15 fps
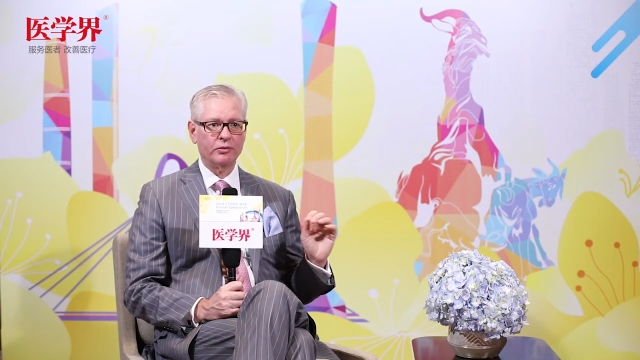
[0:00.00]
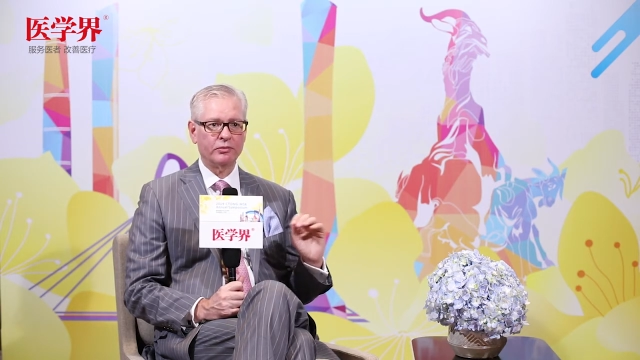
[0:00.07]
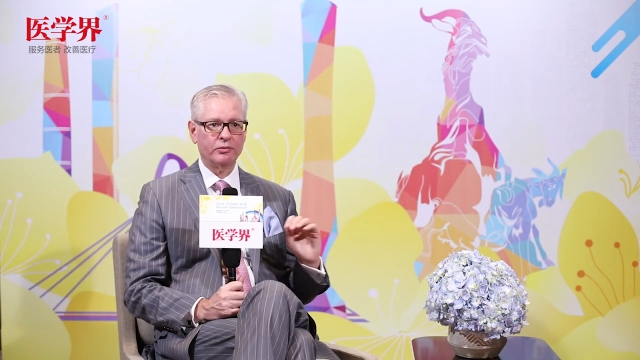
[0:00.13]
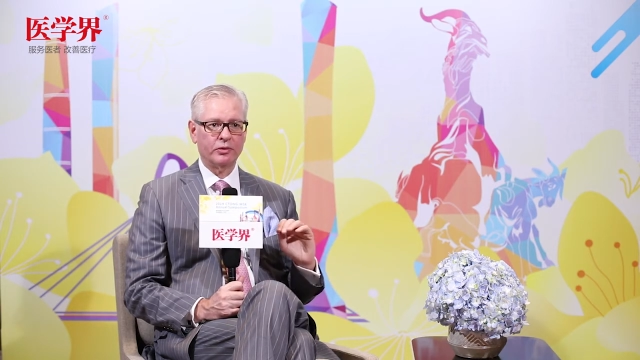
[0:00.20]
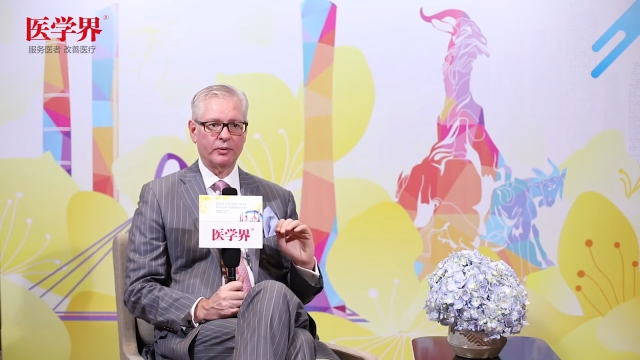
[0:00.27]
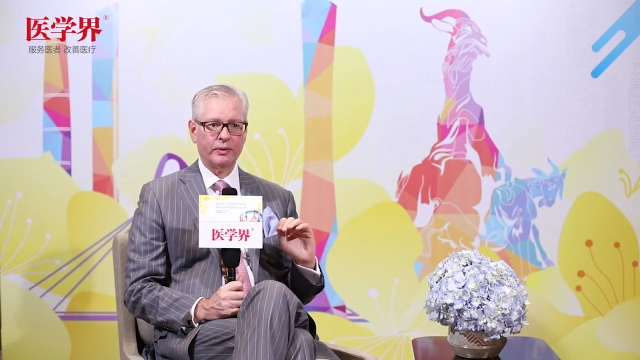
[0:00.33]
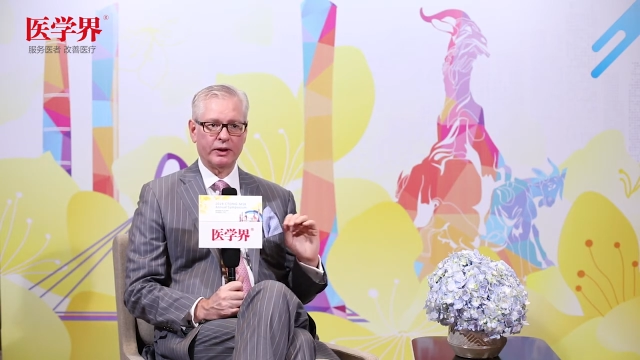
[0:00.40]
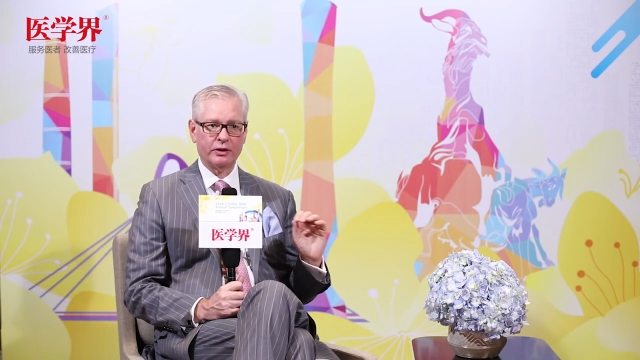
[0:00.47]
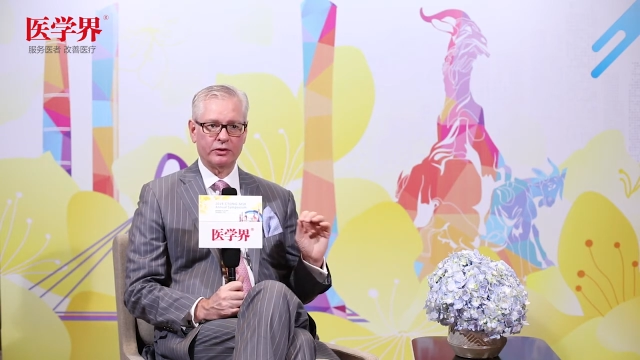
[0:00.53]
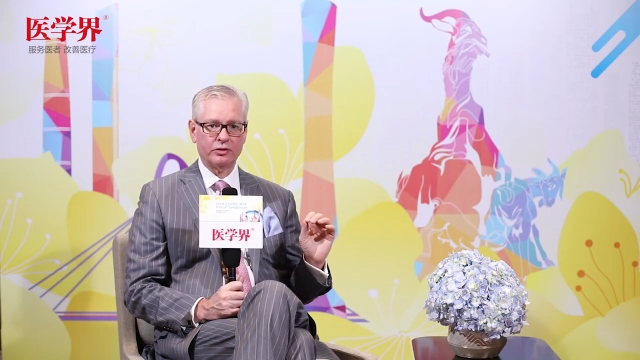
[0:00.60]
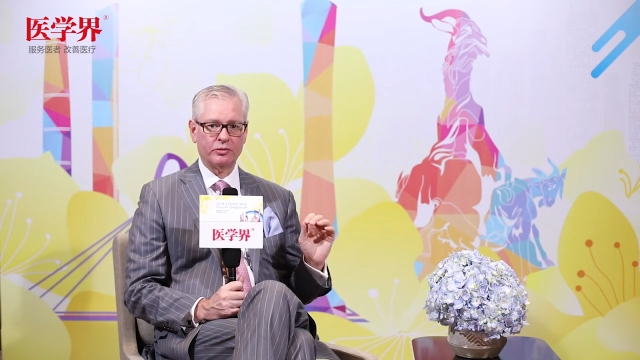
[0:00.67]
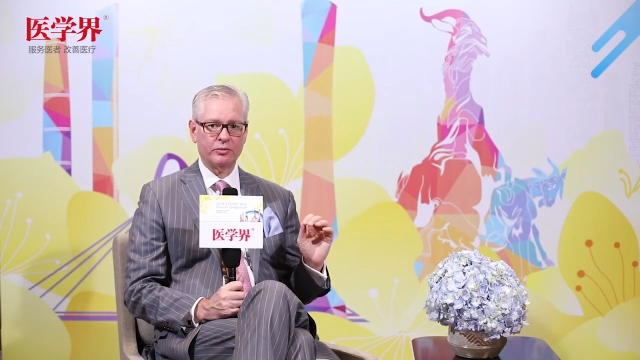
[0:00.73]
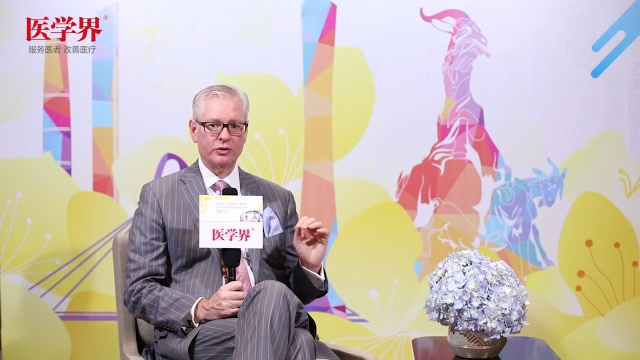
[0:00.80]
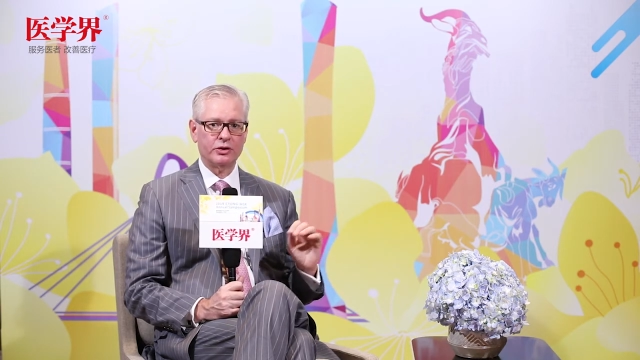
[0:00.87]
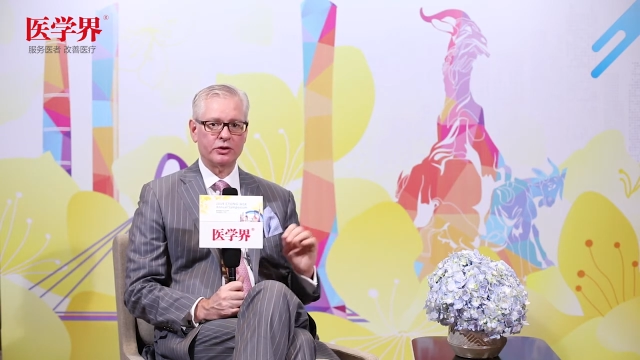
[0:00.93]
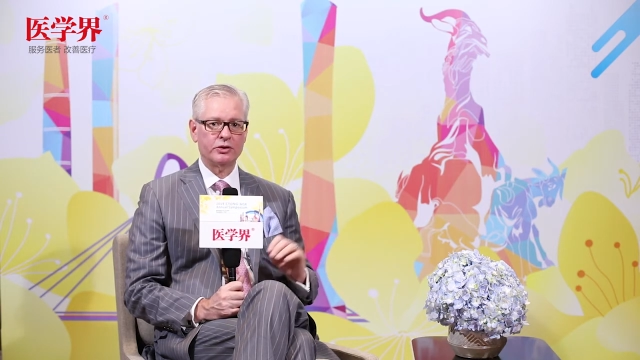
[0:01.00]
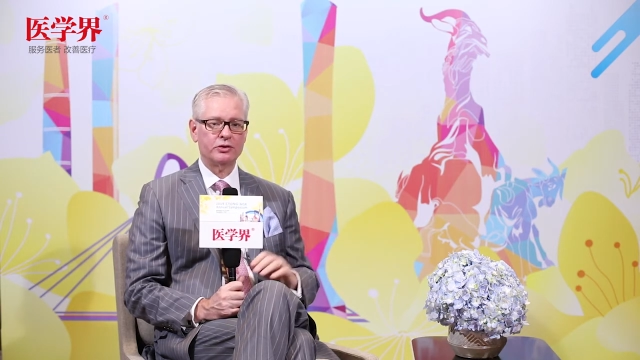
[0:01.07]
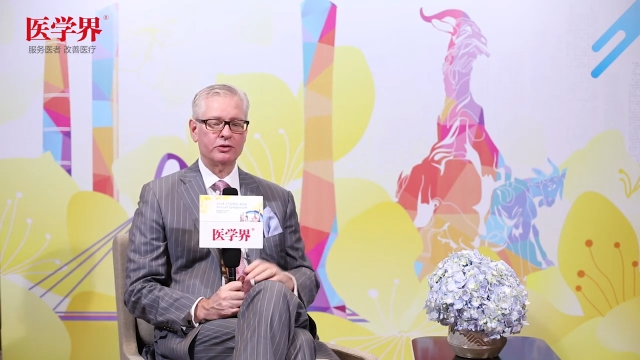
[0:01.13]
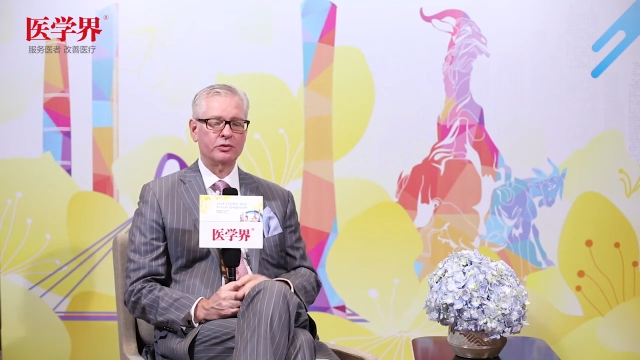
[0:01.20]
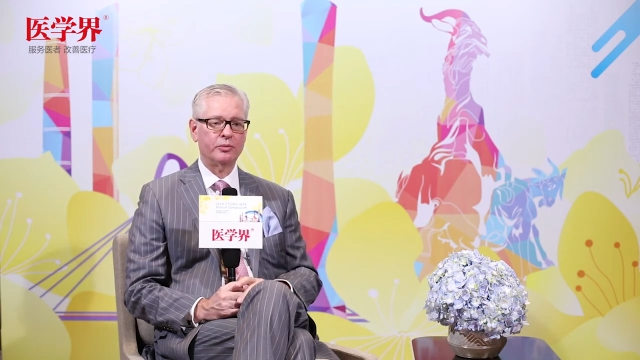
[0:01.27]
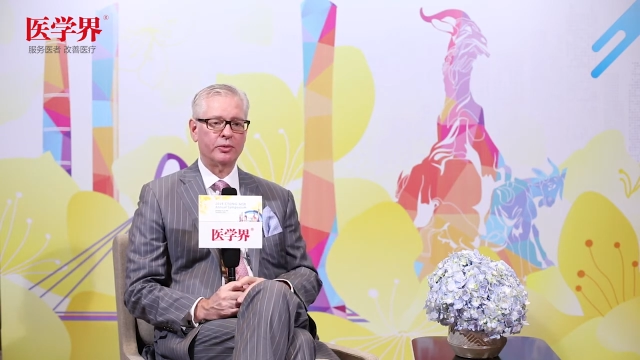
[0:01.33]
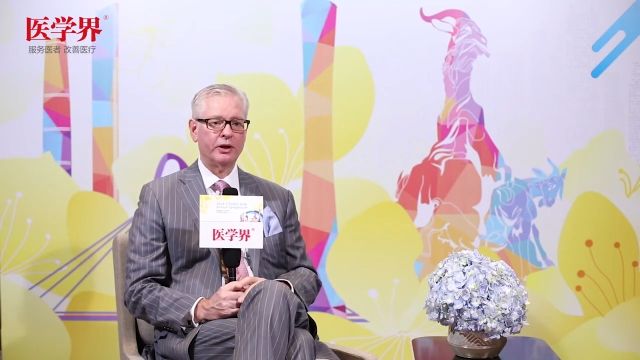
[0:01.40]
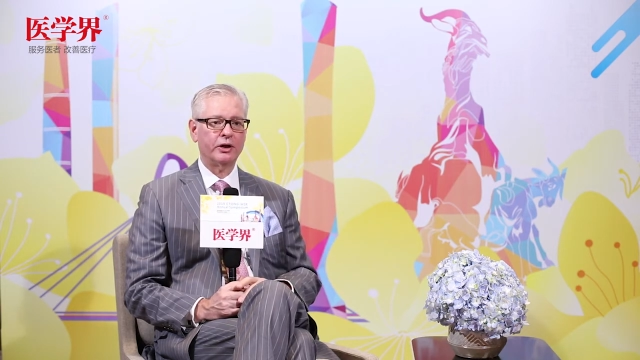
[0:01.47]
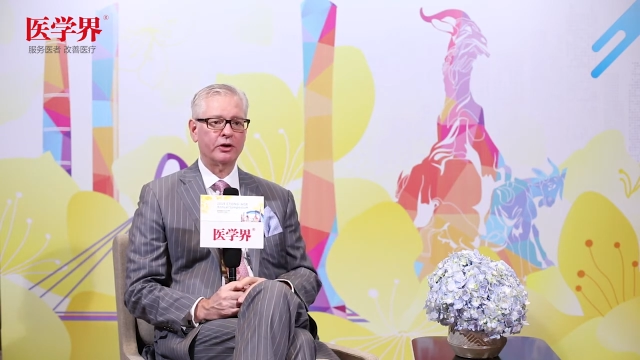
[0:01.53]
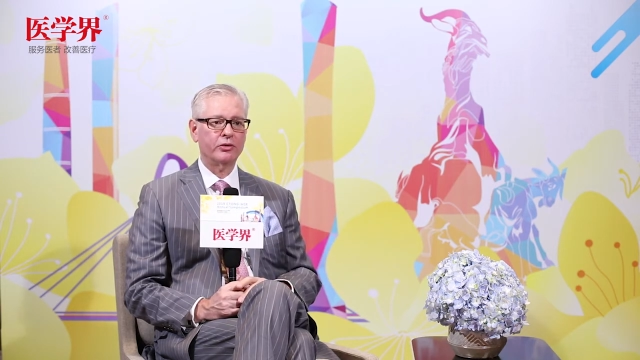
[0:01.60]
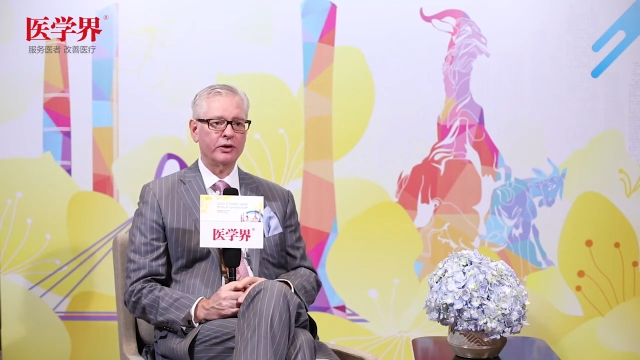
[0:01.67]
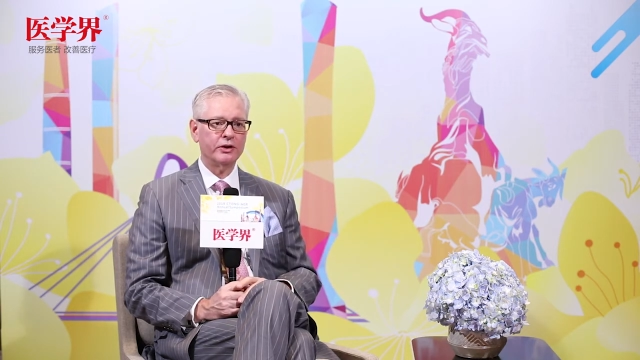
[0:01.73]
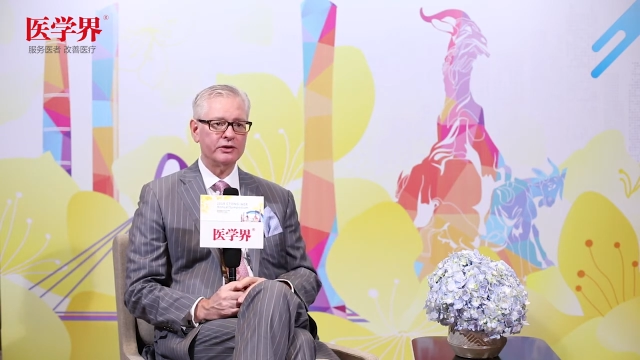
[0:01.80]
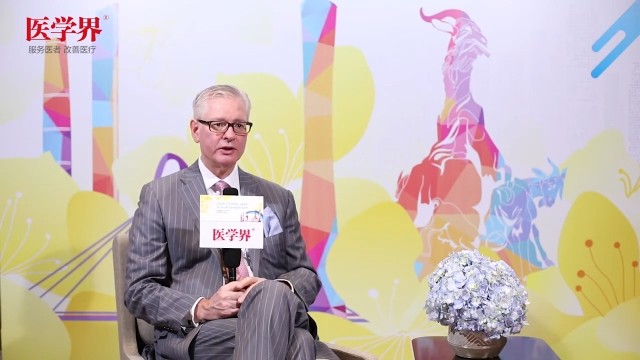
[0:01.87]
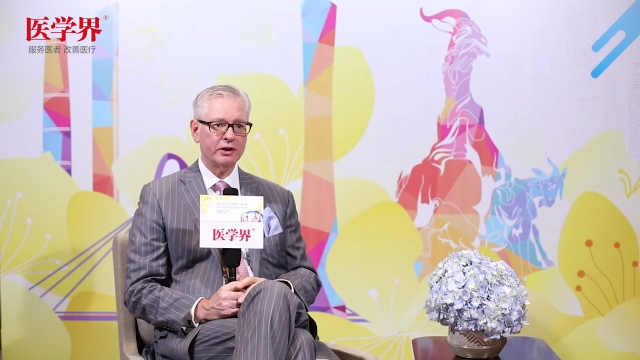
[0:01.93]
where we get tumor tissue. But
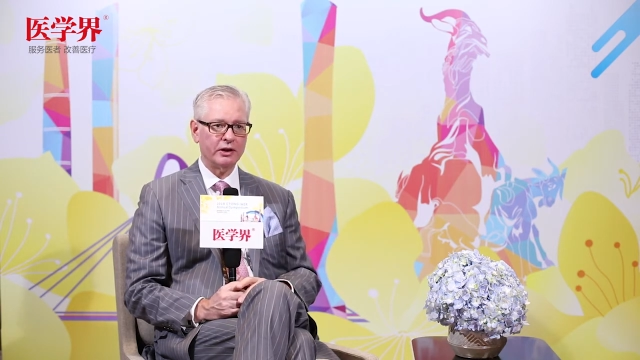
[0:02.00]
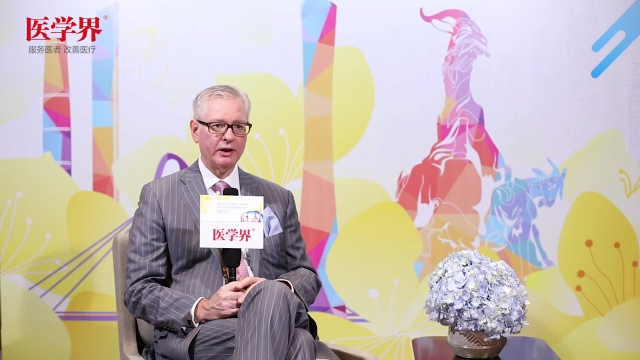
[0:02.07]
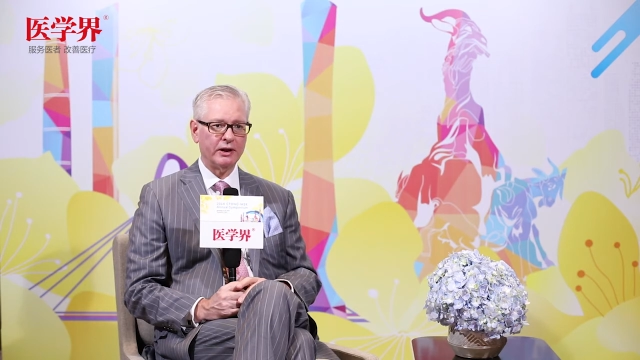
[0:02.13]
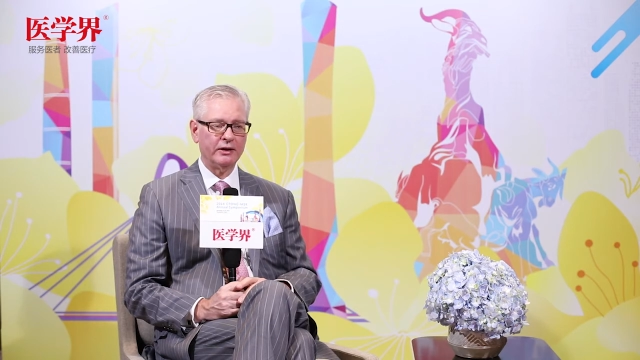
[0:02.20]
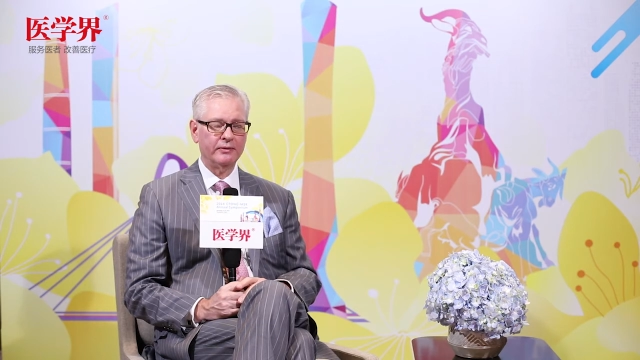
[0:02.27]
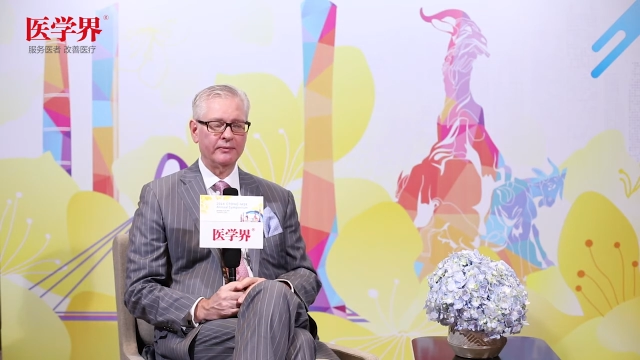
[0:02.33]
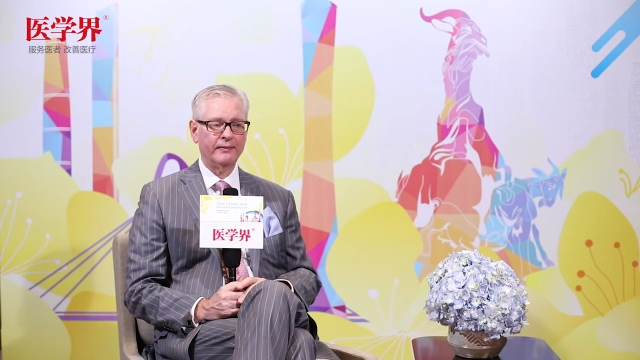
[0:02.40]
increasingly,